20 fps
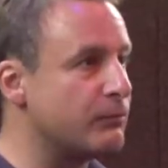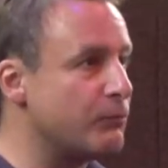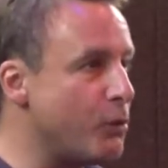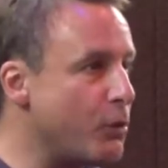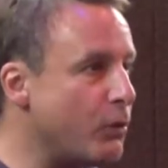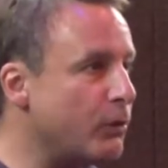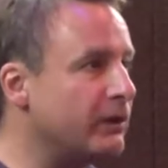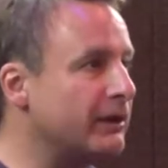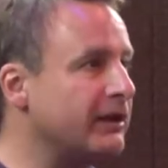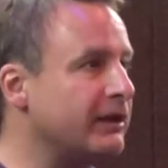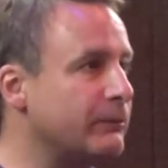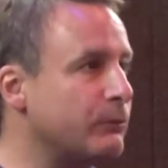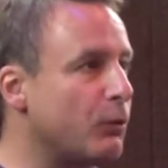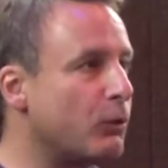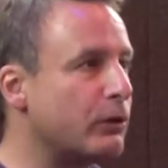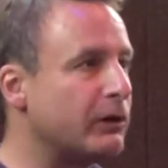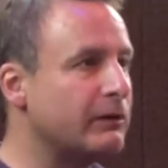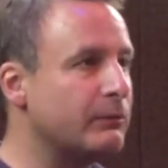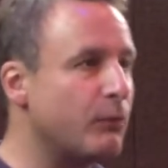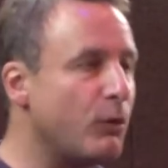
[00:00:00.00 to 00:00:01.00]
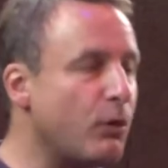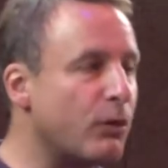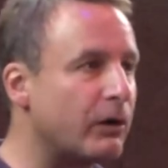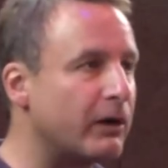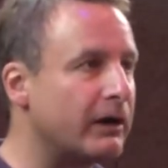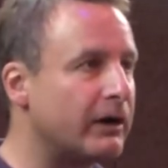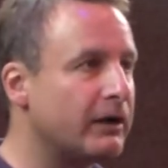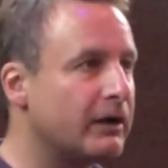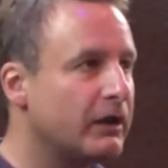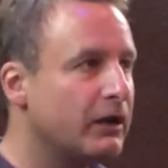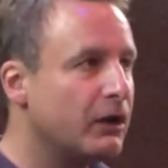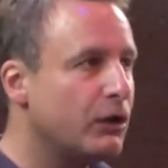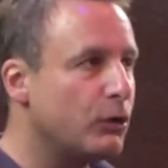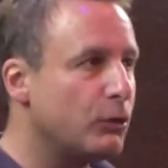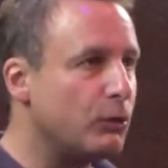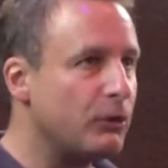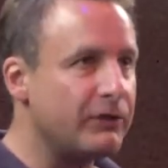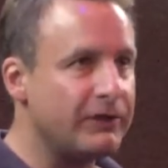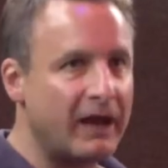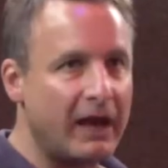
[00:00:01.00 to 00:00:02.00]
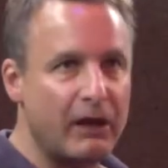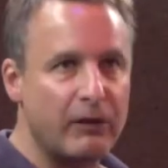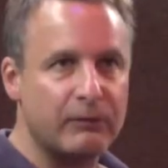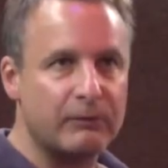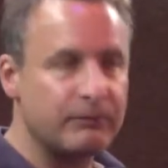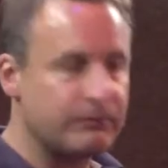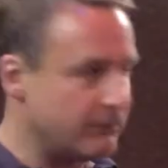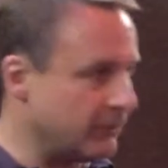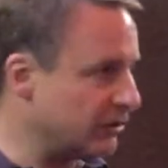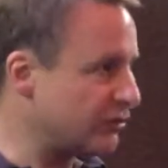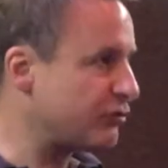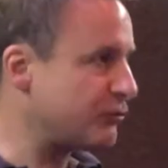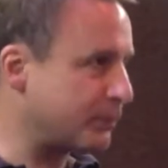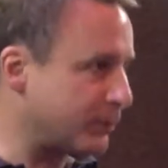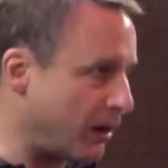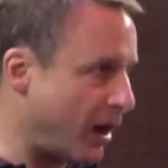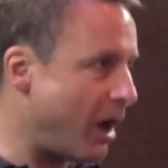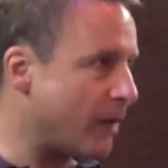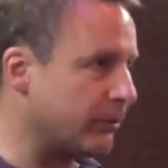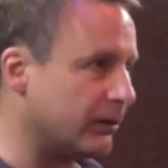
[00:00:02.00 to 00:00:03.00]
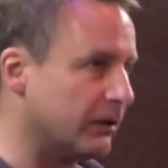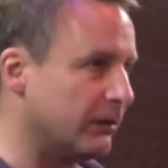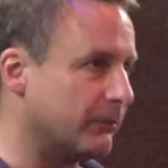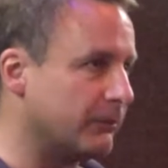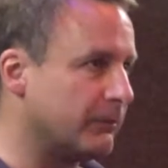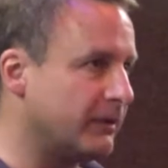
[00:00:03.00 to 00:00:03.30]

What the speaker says: more and more and more without much problem.